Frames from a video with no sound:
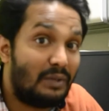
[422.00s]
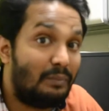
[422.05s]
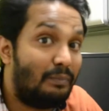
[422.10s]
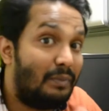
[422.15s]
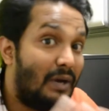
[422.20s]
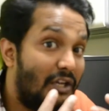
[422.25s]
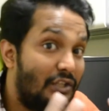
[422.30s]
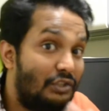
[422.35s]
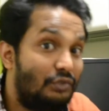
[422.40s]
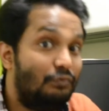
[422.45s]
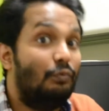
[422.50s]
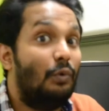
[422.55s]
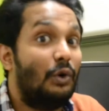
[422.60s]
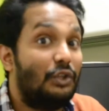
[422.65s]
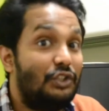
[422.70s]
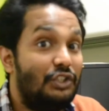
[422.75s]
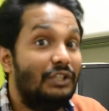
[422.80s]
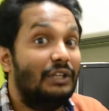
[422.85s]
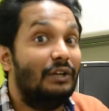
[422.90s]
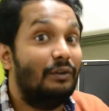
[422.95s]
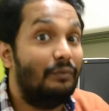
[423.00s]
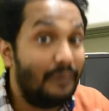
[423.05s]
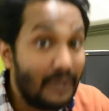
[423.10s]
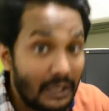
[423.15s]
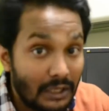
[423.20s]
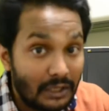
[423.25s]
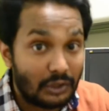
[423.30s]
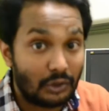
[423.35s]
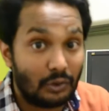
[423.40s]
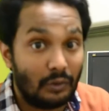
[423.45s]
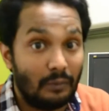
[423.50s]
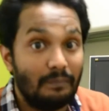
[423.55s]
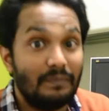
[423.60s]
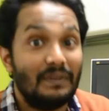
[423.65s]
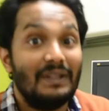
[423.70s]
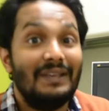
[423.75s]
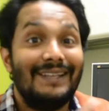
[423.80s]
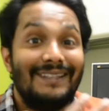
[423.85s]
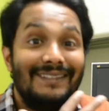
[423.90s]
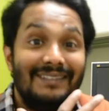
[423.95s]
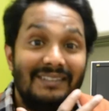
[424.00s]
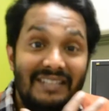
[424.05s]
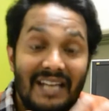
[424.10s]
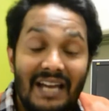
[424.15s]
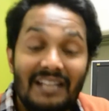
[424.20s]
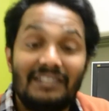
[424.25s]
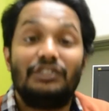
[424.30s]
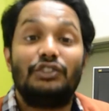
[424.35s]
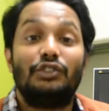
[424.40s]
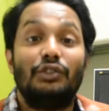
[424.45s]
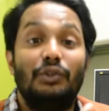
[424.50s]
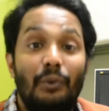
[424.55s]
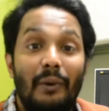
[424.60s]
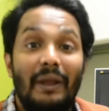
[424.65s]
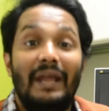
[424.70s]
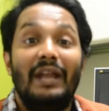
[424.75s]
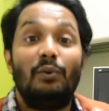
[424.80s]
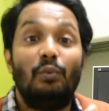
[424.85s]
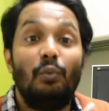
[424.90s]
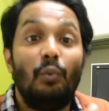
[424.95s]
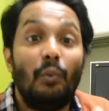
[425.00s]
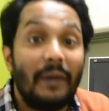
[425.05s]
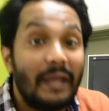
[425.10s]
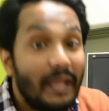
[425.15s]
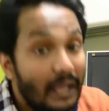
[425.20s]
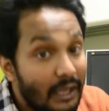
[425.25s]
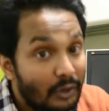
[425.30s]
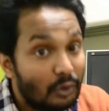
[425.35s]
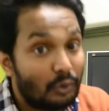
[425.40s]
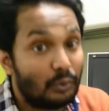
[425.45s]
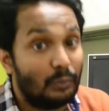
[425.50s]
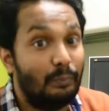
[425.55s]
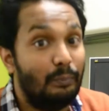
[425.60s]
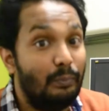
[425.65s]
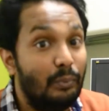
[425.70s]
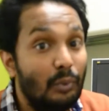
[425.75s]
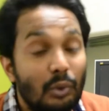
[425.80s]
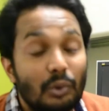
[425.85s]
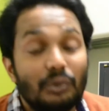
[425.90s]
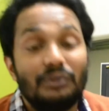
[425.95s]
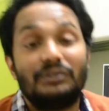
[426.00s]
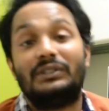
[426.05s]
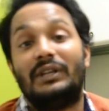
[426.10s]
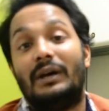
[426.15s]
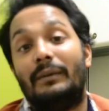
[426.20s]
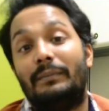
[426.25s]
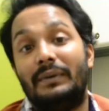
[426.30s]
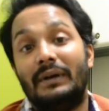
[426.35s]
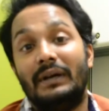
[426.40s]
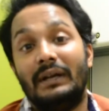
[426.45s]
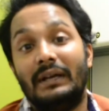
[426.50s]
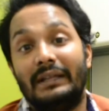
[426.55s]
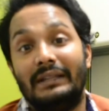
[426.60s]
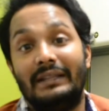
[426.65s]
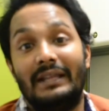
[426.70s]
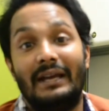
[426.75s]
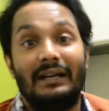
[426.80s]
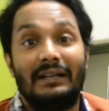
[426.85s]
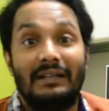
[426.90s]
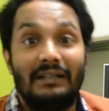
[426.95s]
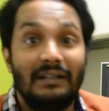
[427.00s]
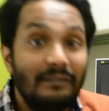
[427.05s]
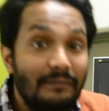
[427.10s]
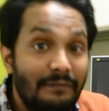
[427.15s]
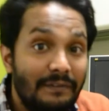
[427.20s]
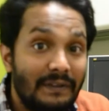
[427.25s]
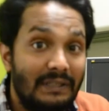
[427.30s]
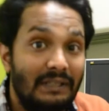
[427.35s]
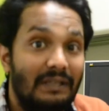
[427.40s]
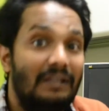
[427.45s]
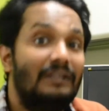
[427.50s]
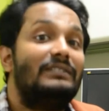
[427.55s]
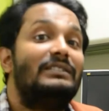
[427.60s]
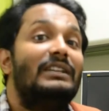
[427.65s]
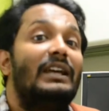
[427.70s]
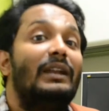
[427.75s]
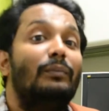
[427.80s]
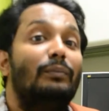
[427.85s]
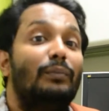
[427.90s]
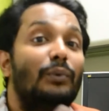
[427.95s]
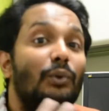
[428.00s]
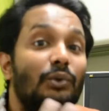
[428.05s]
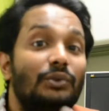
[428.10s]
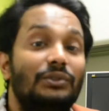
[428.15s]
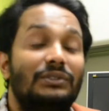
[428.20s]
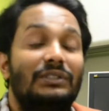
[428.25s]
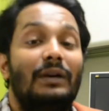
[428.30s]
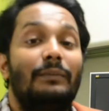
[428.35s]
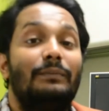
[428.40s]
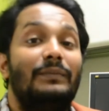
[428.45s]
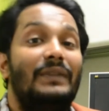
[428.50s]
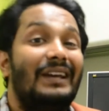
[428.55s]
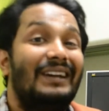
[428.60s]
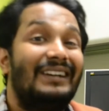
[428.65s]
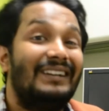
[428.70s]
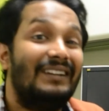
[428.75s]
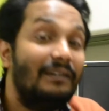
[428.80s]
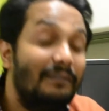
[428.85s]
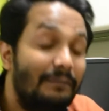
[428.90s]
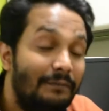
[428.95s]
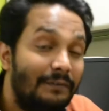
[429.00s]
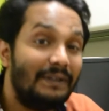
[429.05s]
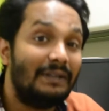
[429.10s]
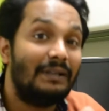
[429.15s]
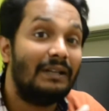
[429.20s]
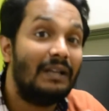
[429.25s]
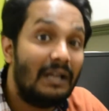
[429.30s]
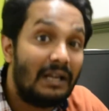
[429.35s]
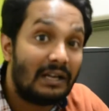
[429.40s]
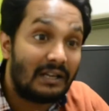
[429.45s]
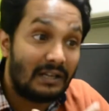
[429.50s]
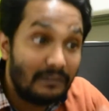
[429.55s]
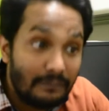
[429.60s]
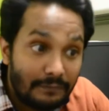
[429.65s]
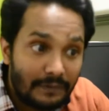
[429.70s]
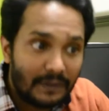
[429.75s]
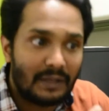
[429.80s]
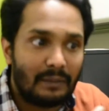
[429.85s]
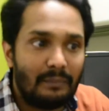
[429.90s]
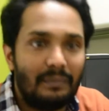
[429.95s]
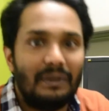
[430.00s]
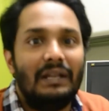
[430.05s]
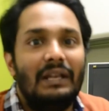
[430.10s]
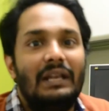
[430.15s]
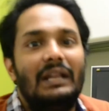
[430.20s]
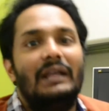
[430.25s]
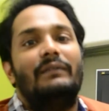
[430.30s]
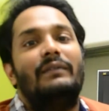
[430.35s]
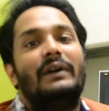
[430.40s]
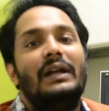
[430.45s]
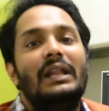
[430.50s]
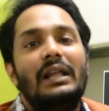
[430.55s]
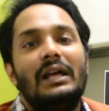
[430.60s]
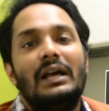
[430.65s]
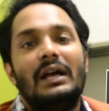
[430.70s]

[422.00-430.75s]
by watching a video, that's great way to boost up their confidence and boost up their comfortable level